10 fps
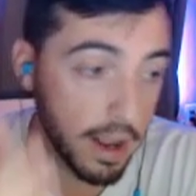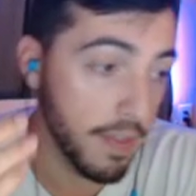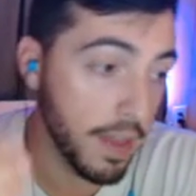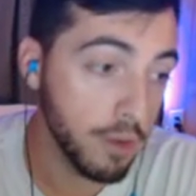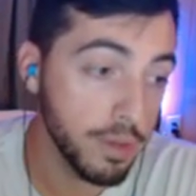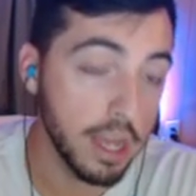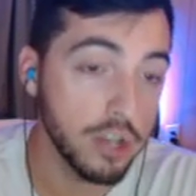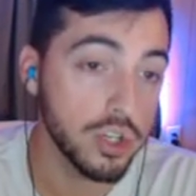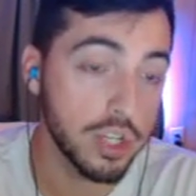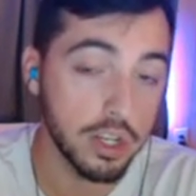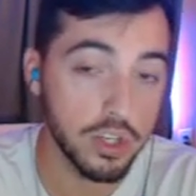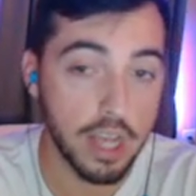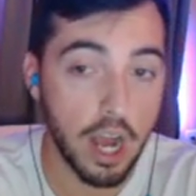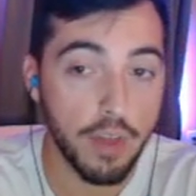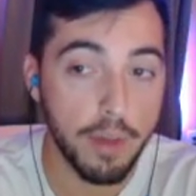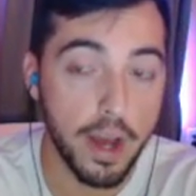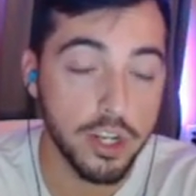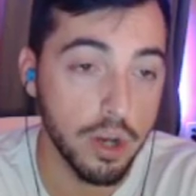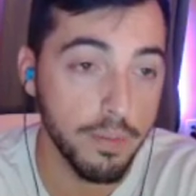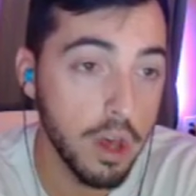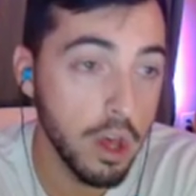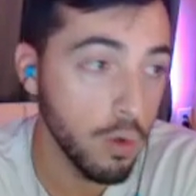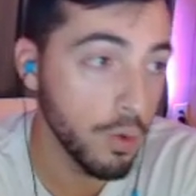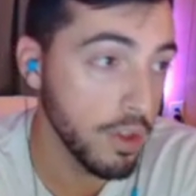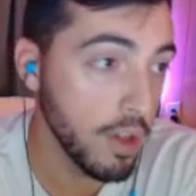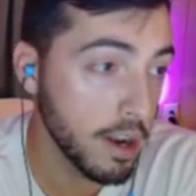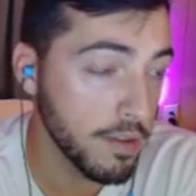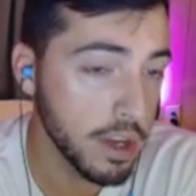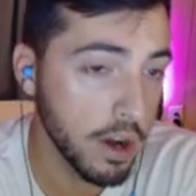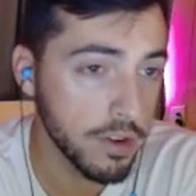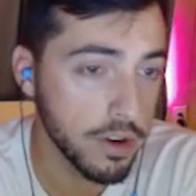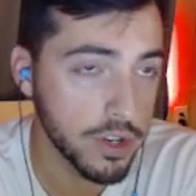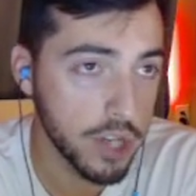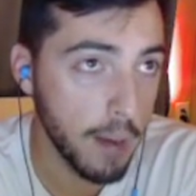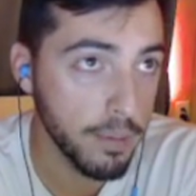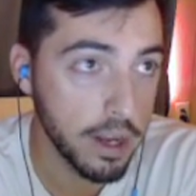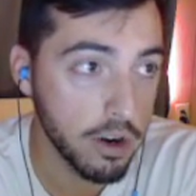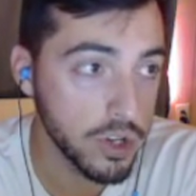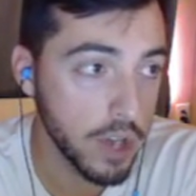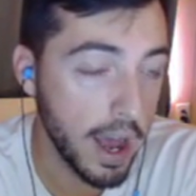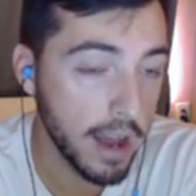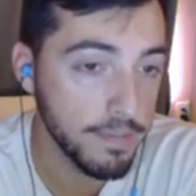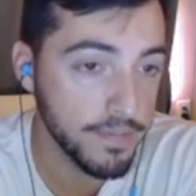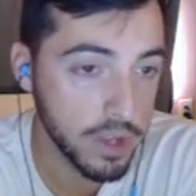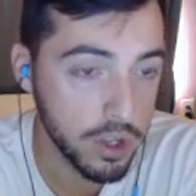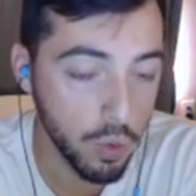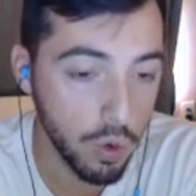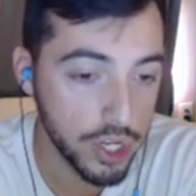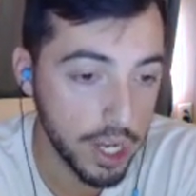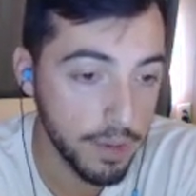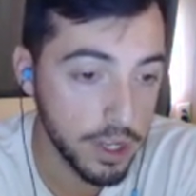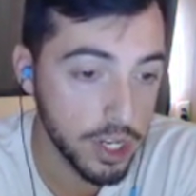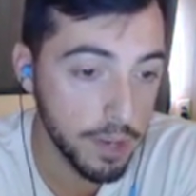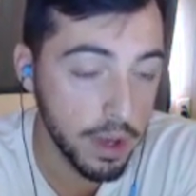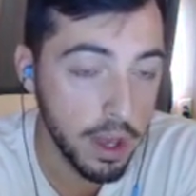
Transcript: and that'll be interesting to see how they match up with a lot of the other top laners at the World Championship.